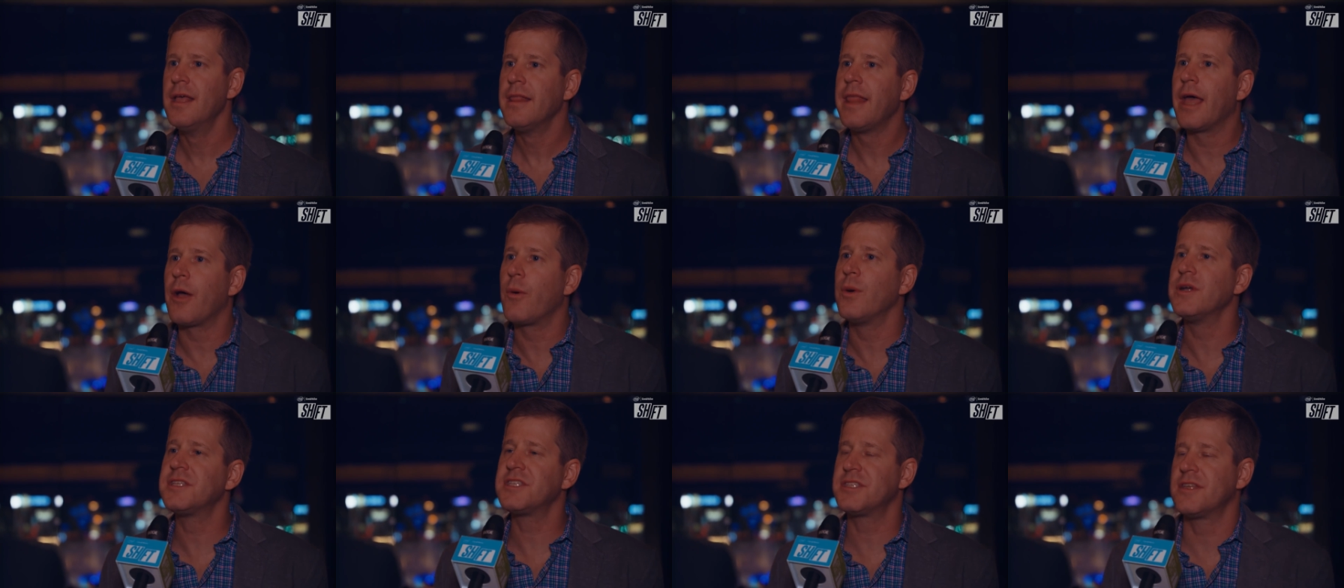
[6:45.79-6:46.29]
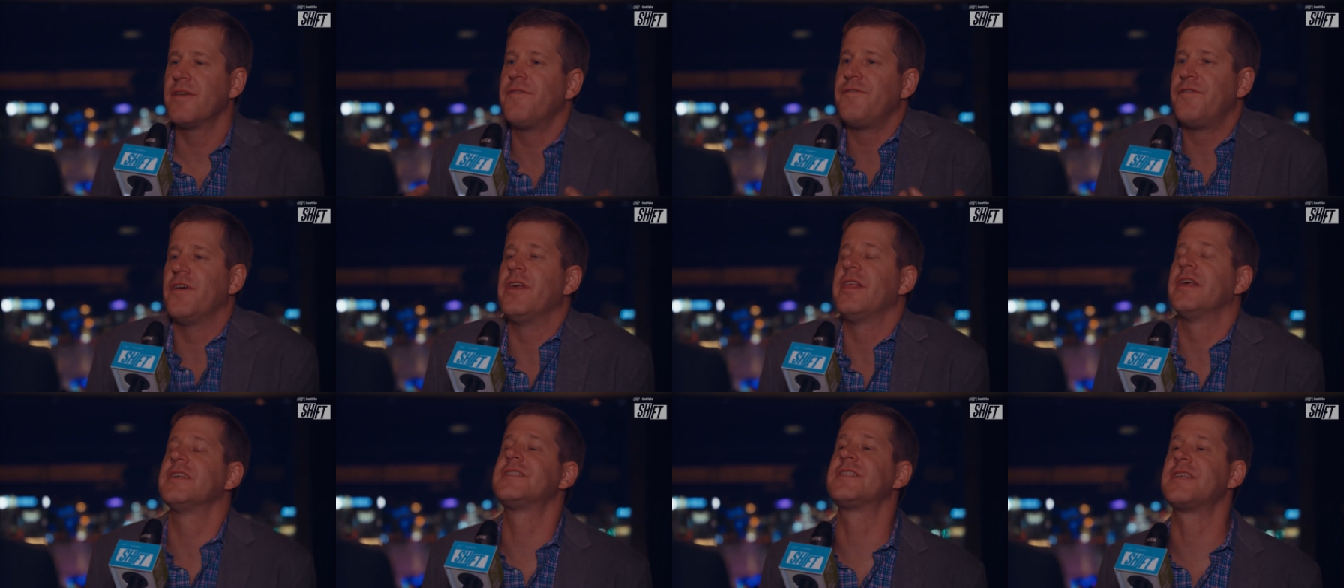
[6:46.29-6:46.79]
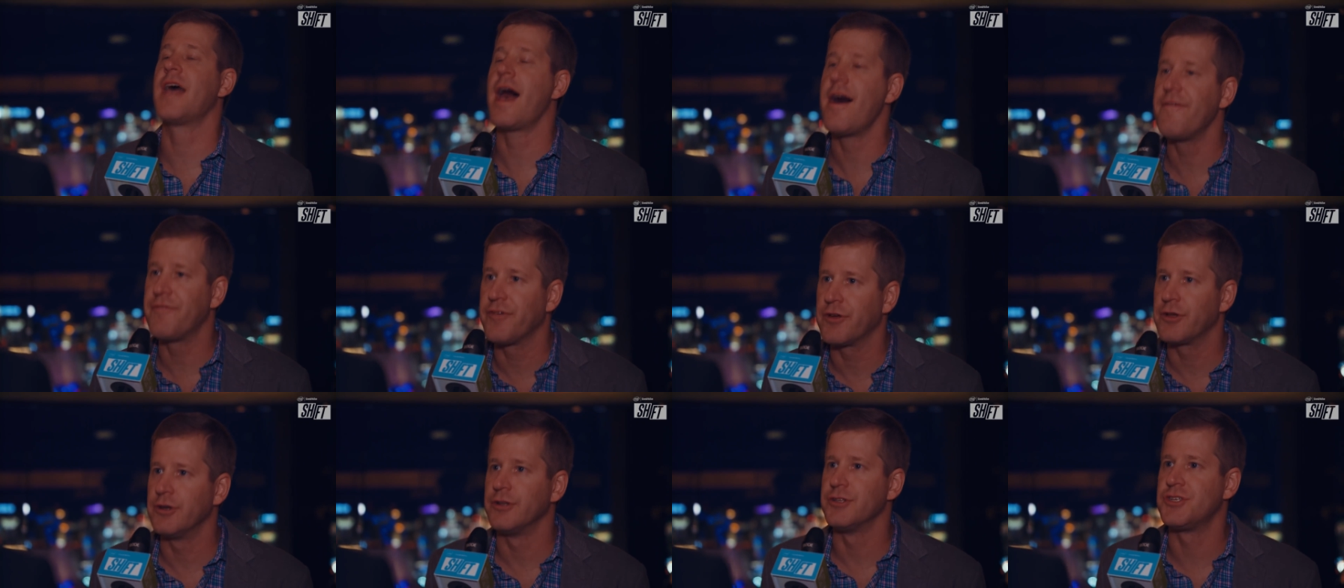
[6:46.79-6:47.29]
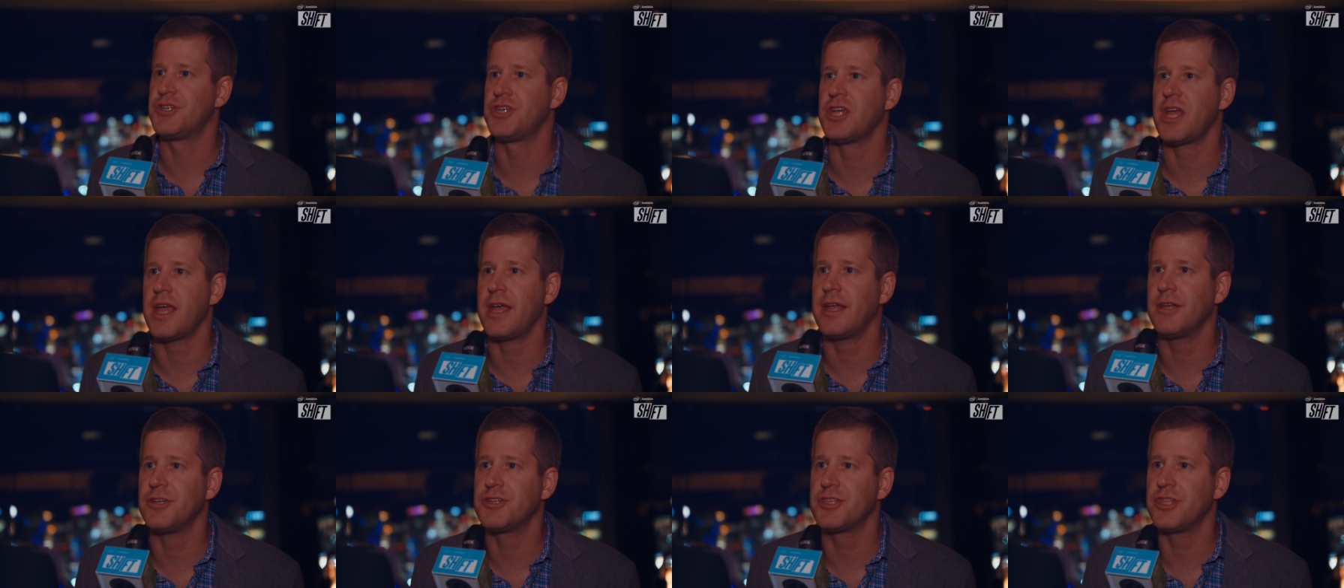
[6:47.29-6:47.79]
Like, what's the philosophical
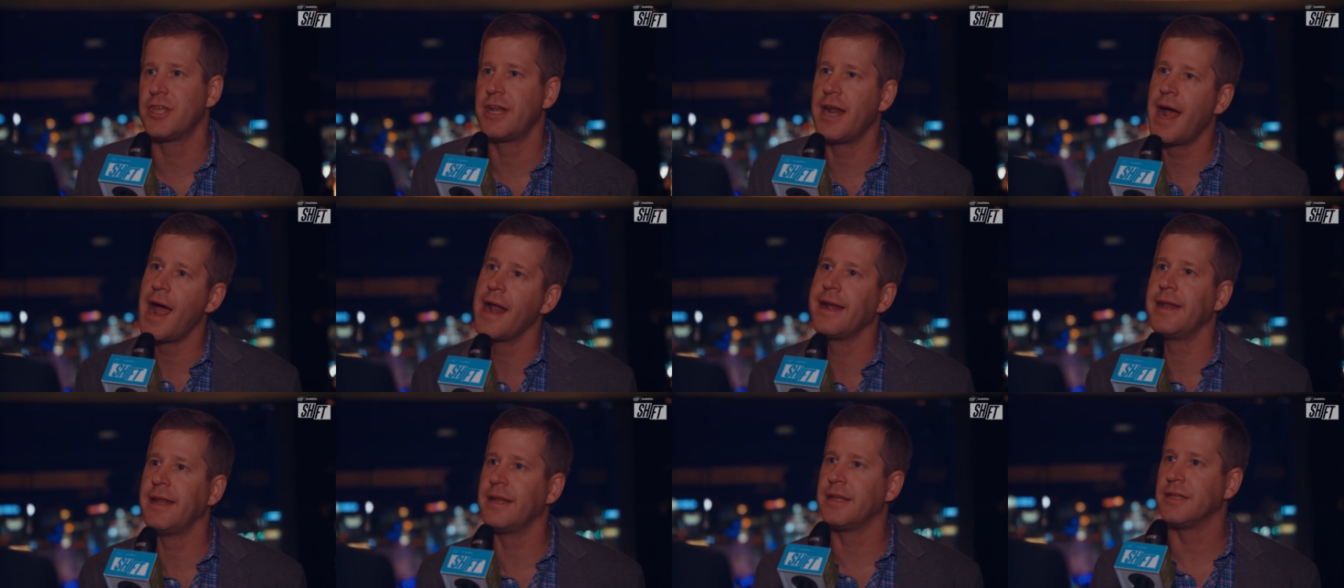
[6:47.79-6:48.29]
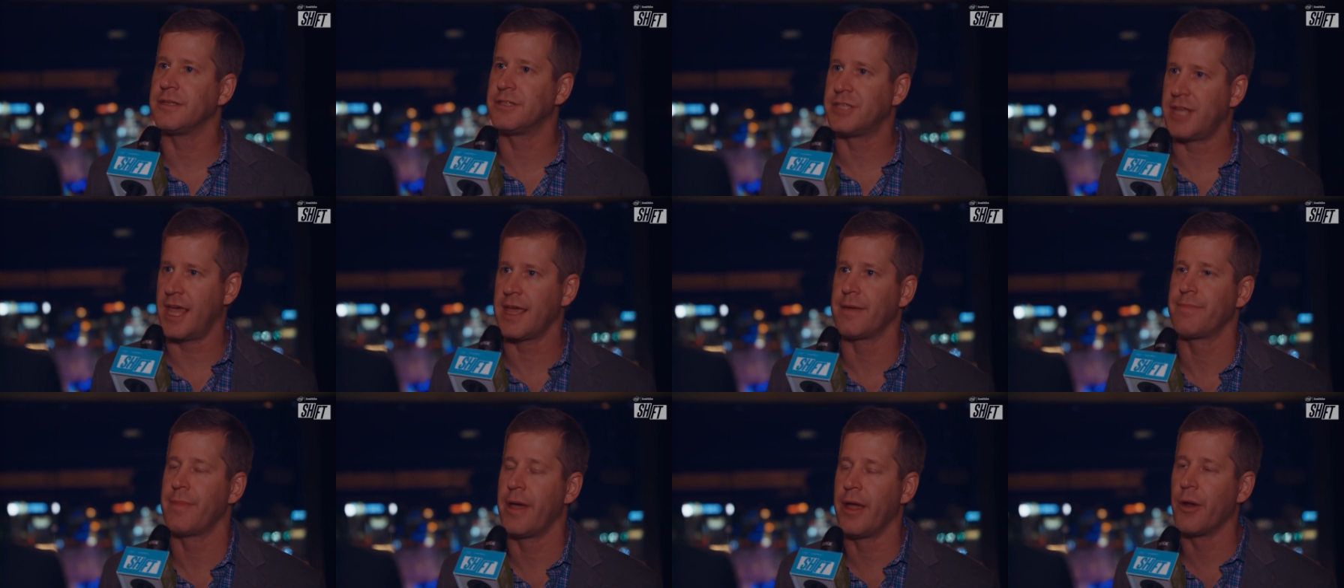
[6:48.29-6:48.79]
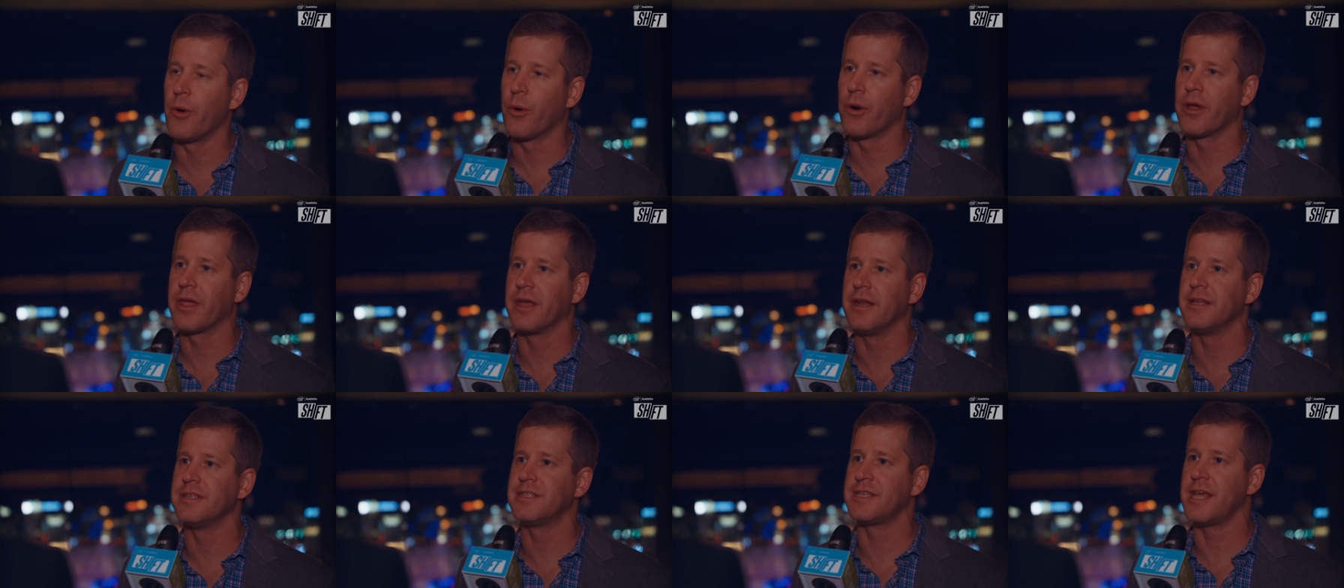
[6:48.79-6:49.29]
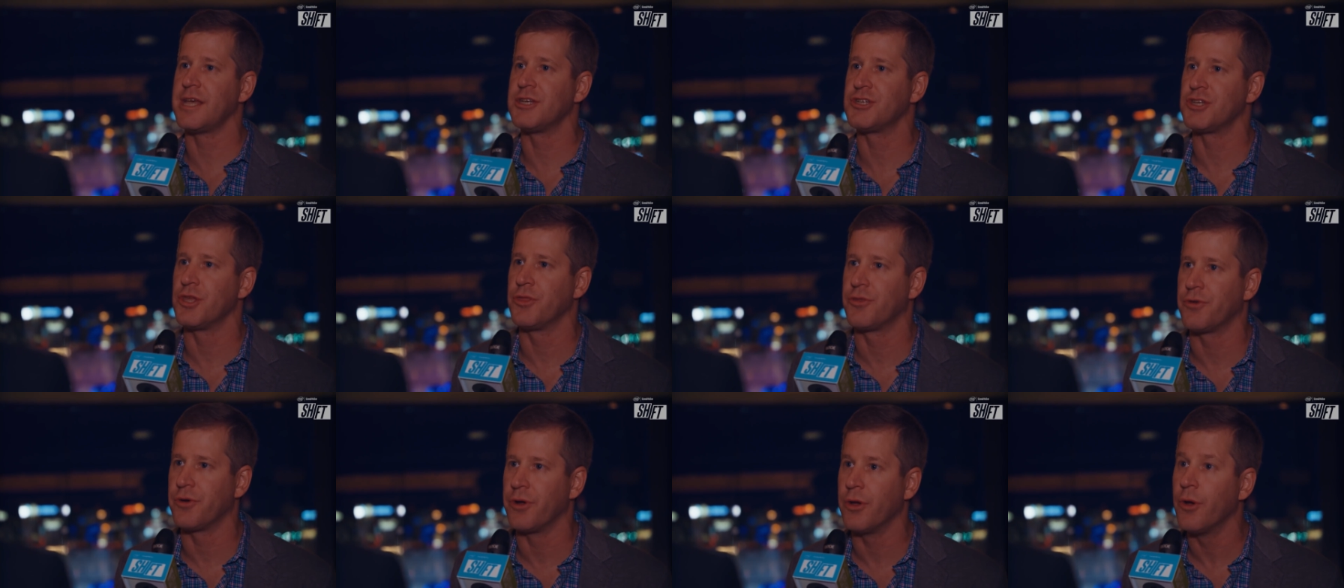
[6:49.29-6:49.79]
change that I need to take my
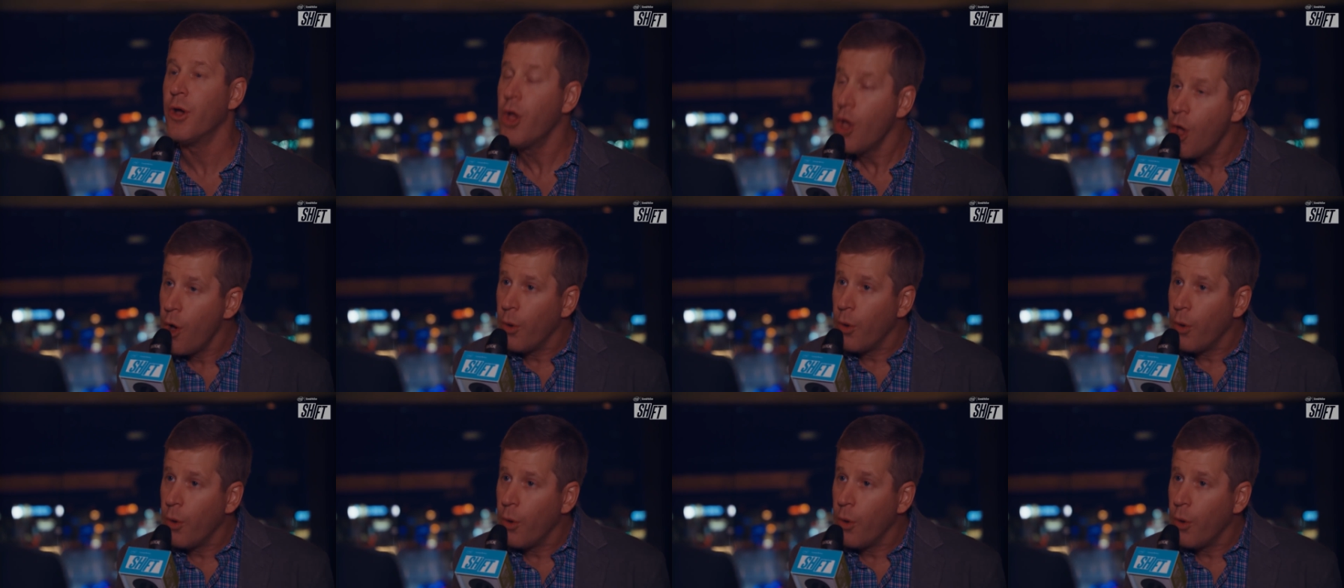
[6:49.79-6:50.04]
organization through?